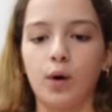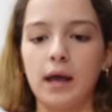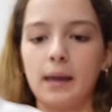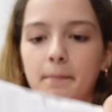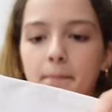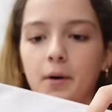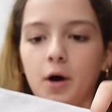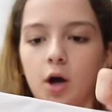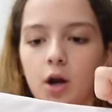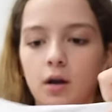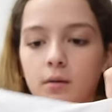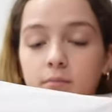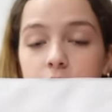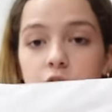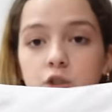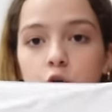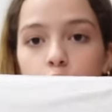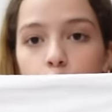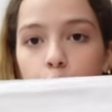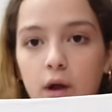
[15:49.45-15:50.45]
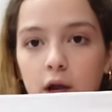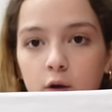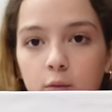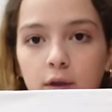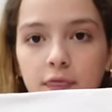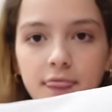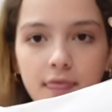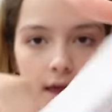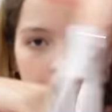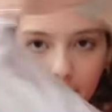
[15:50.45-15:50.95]
white bottoms to wear
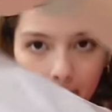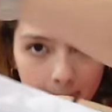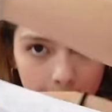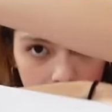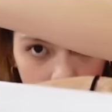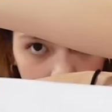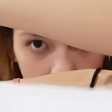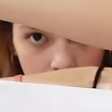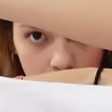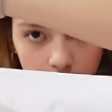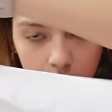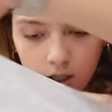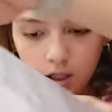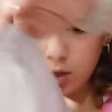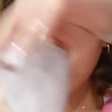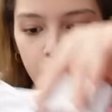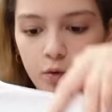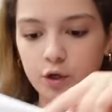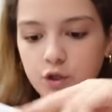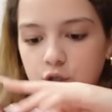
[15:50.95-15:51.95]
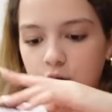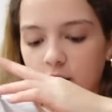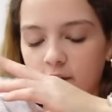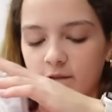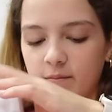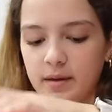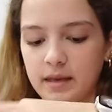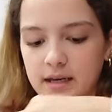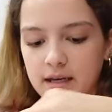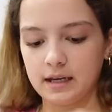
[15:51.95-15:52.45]
with them, which
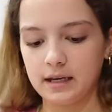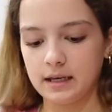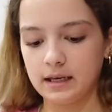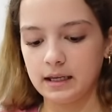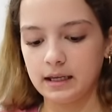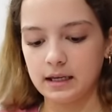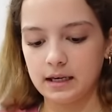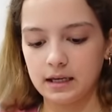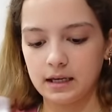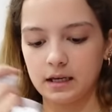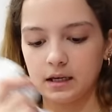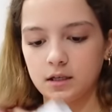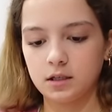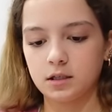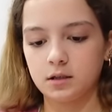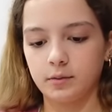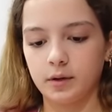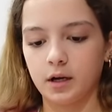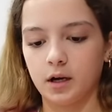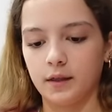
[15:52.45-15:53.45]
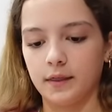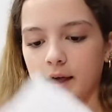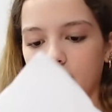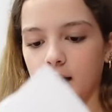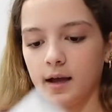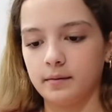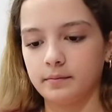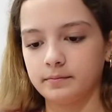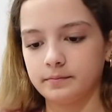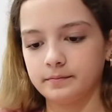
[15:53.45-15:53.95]
I've been needing, so we got
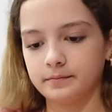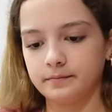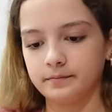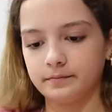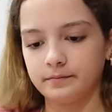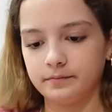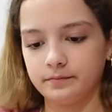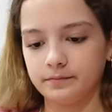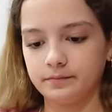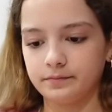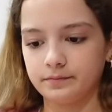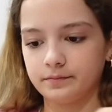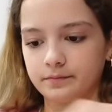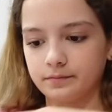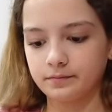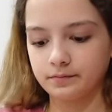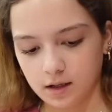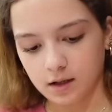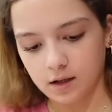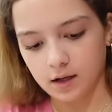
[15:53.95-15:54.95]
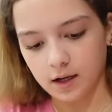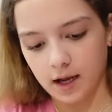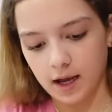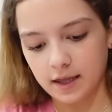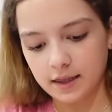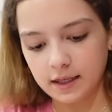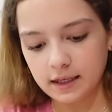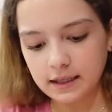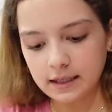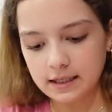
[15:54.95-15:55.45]
that. Okay, I
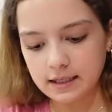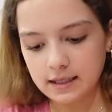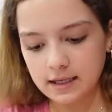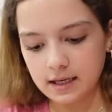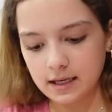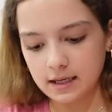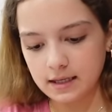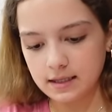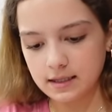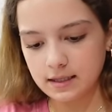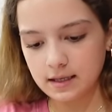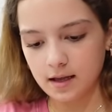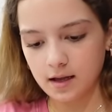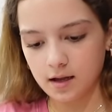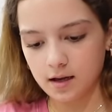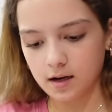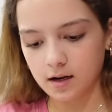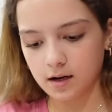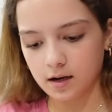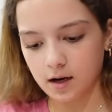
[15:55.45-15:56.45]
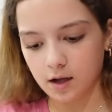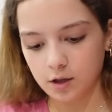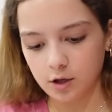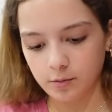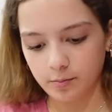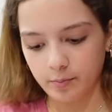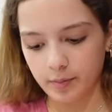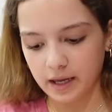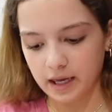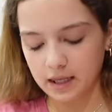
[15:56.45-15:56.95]
think this is
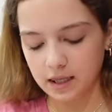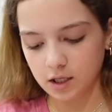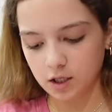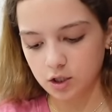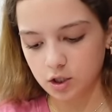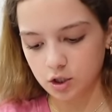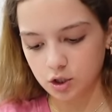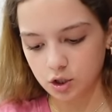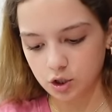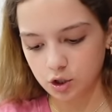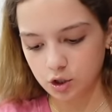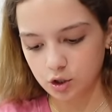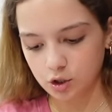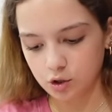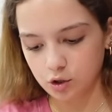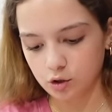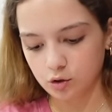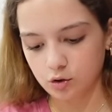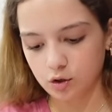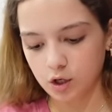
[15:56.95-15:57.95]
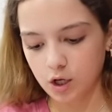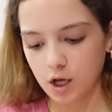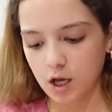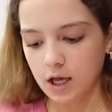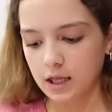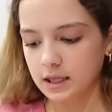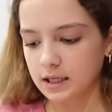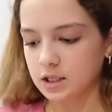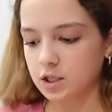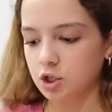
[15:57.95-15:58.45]
another bathing suit.
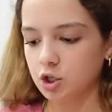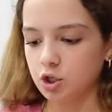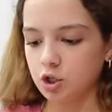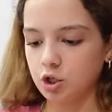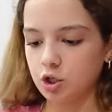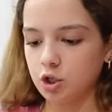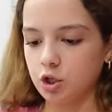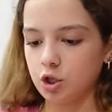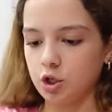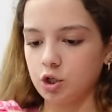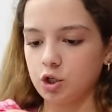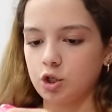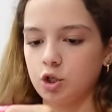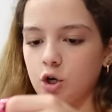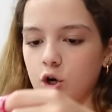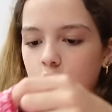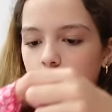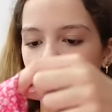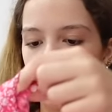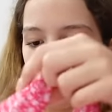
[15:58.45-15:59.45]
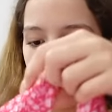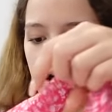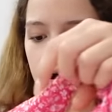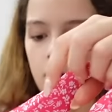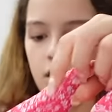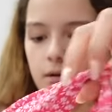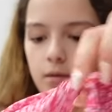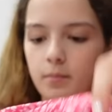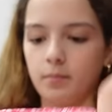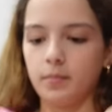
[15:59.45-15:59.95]
This is just the
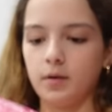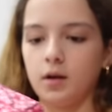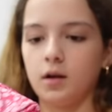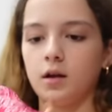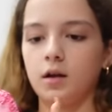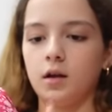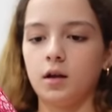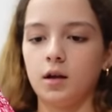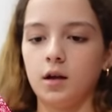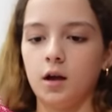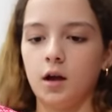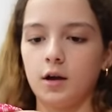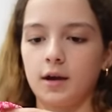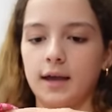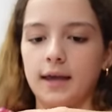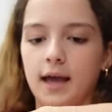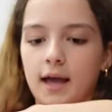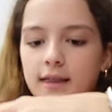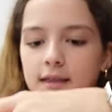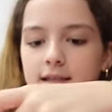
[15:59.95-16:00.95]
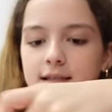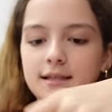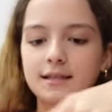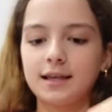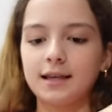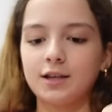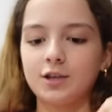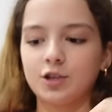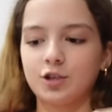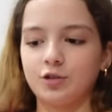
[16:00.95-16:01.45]
top. Okay, yeah, this is
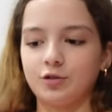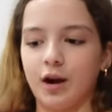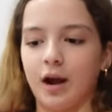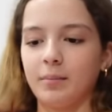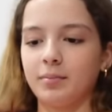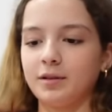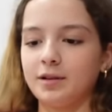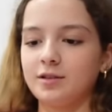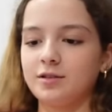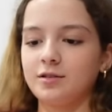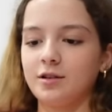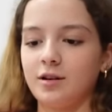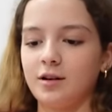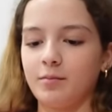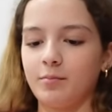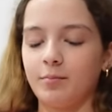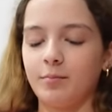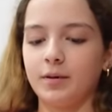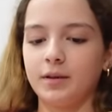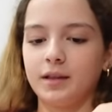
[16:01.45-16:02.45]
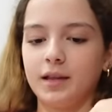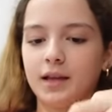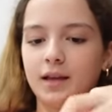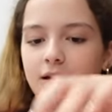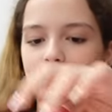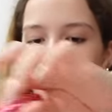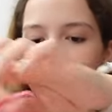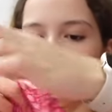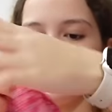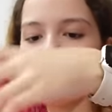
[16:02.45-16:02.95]
like a strapless top, but like,
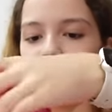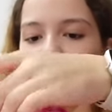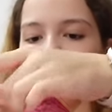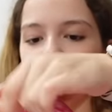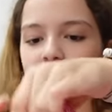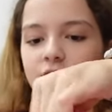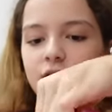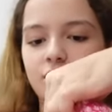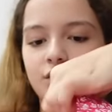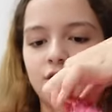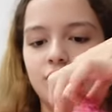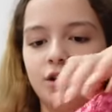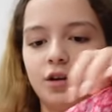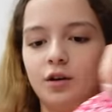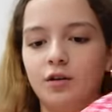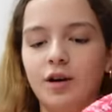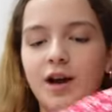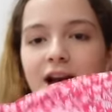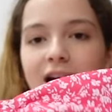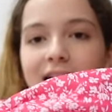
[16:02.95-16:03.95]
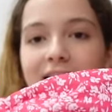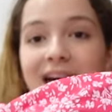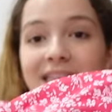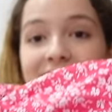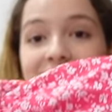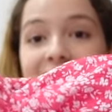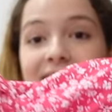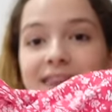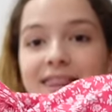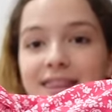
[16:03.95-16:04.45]
look how cute.
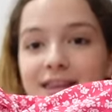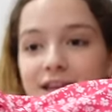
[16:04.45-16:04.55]
And like